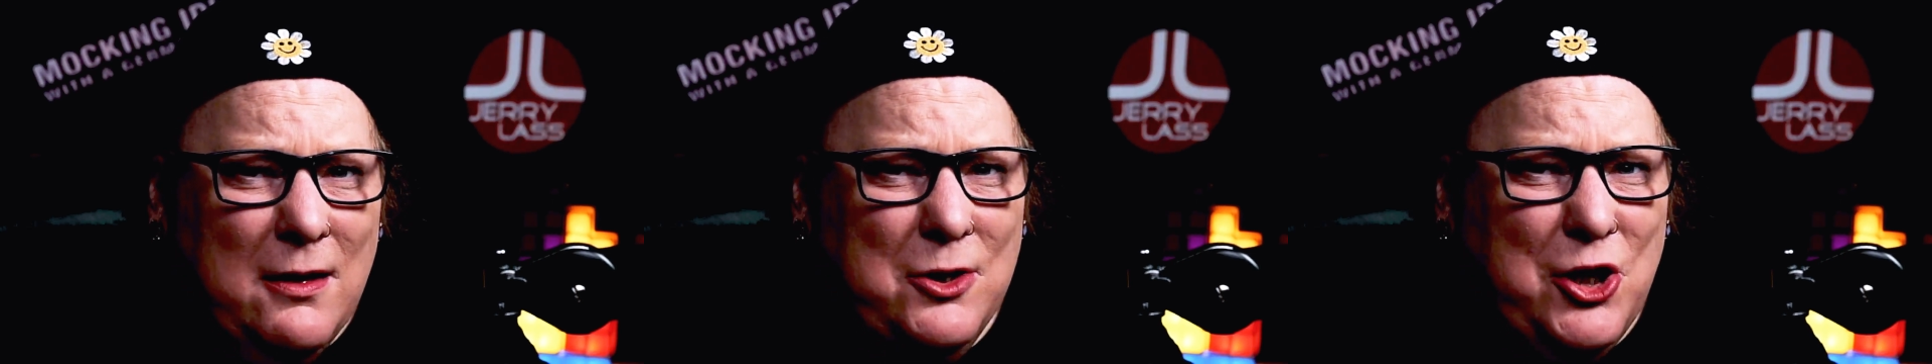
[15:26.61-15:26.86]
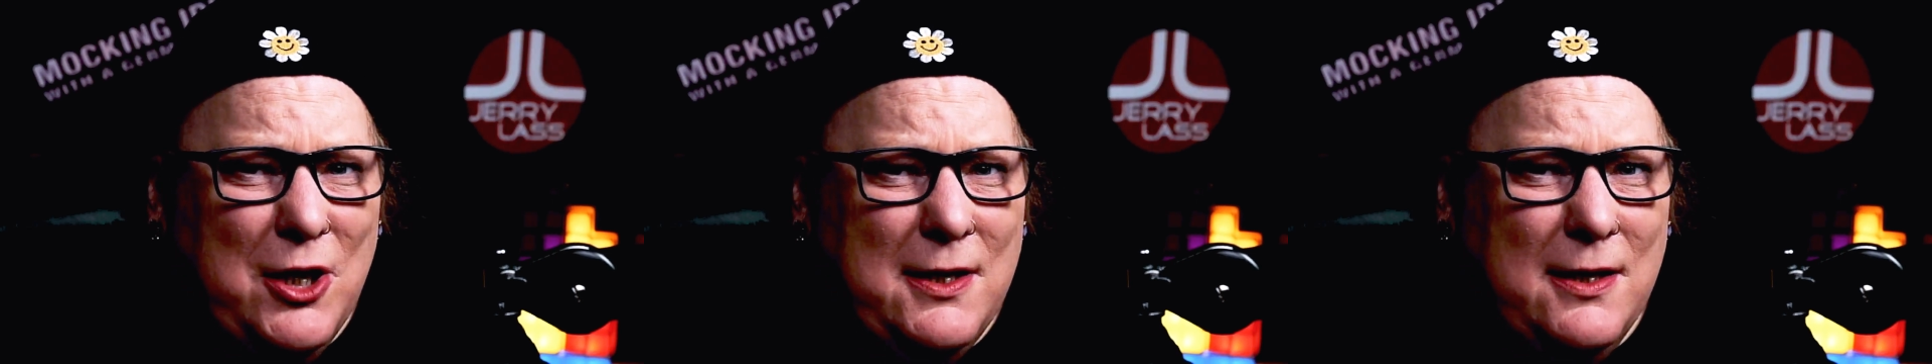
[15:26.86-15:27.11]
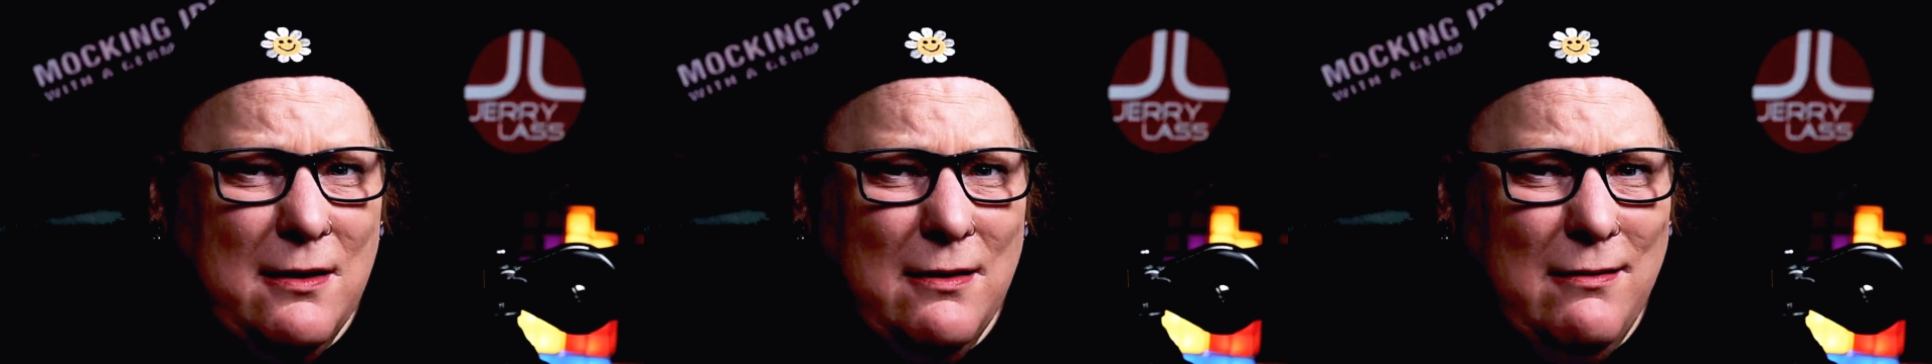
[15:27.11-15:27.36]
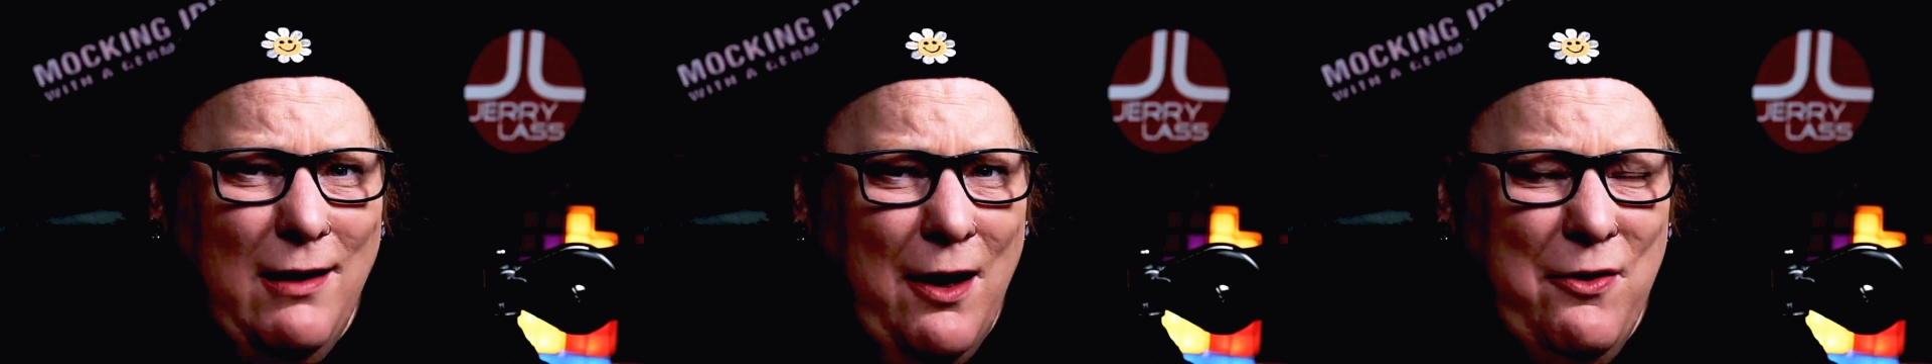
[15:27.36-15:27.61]
It's just
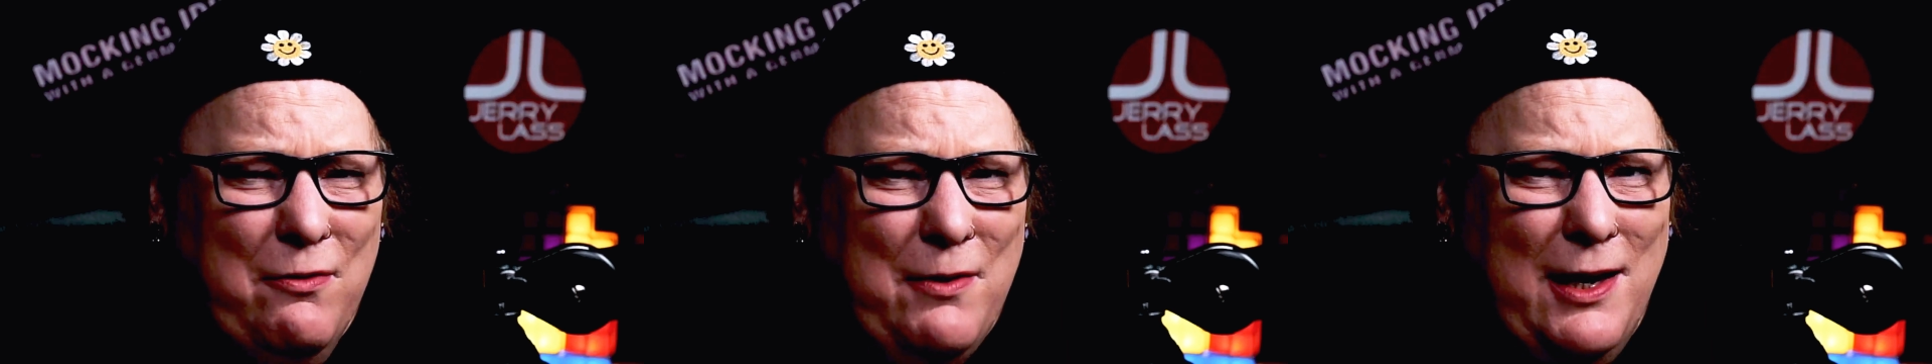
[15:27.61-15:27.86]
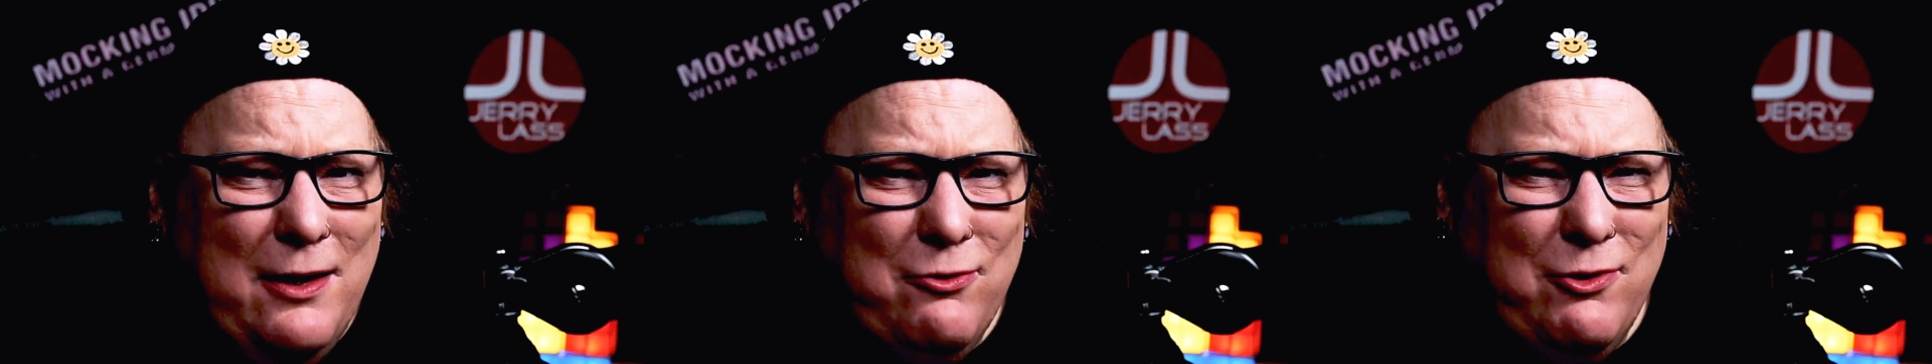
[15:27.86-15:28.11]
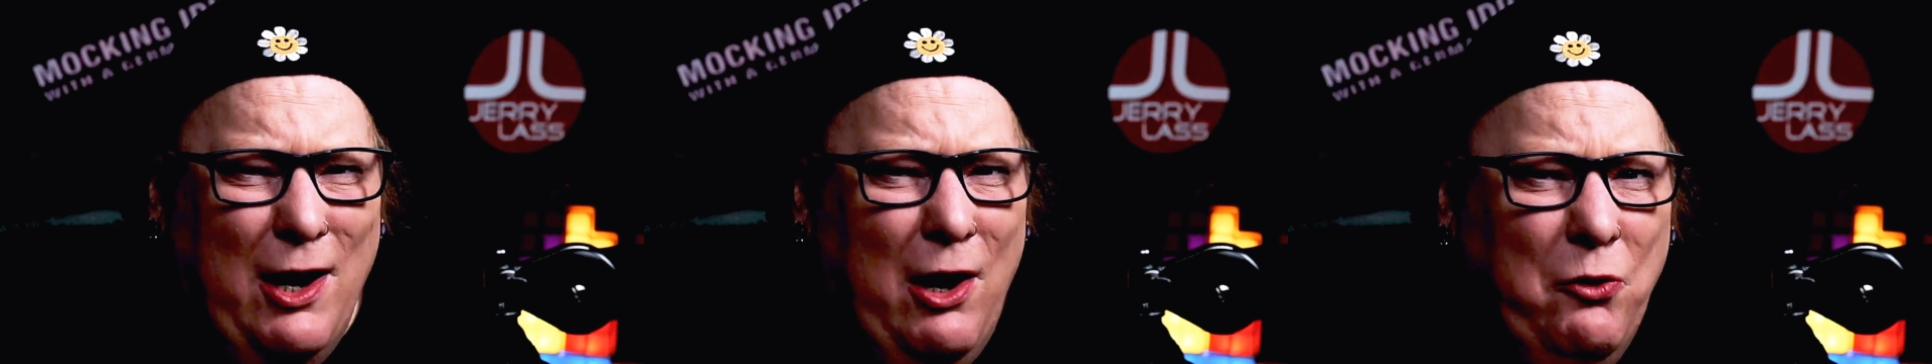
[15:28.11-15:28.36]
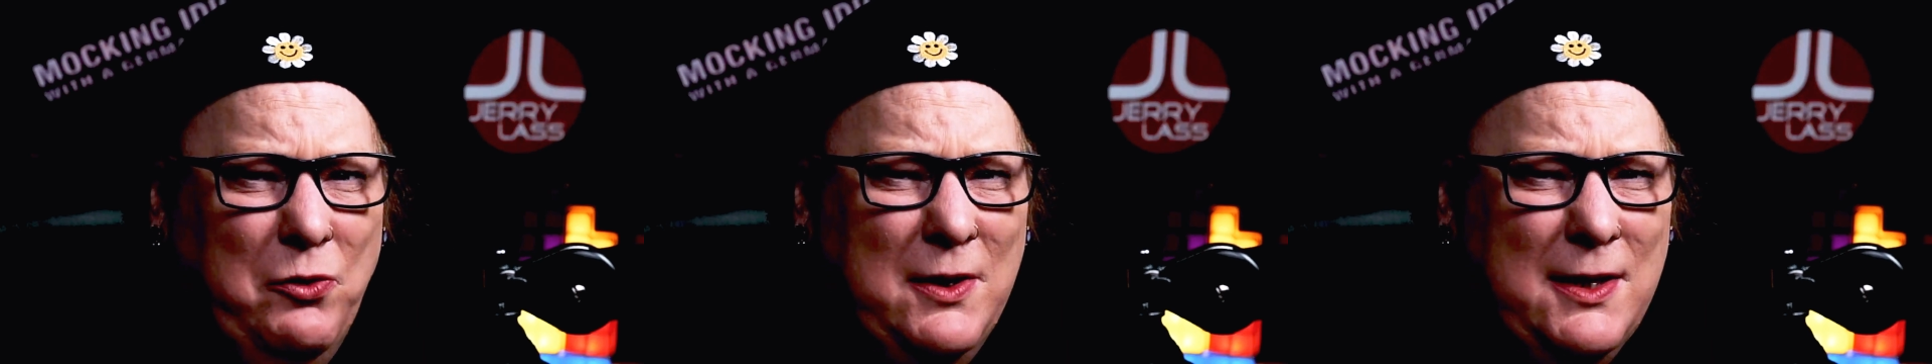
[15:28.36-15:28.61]
other way
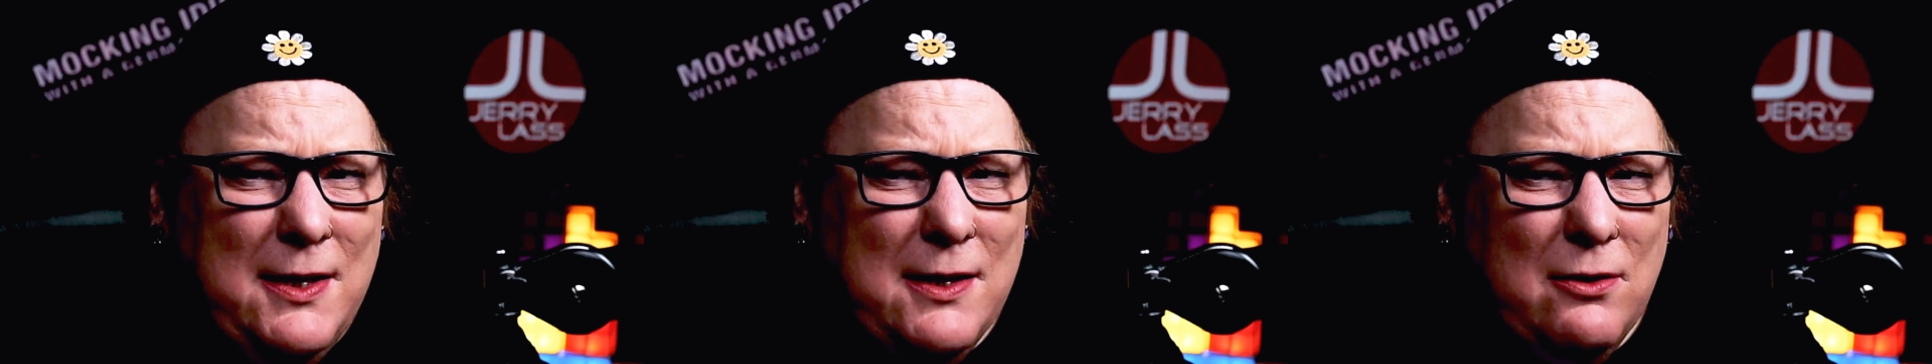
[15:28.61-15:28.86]
around,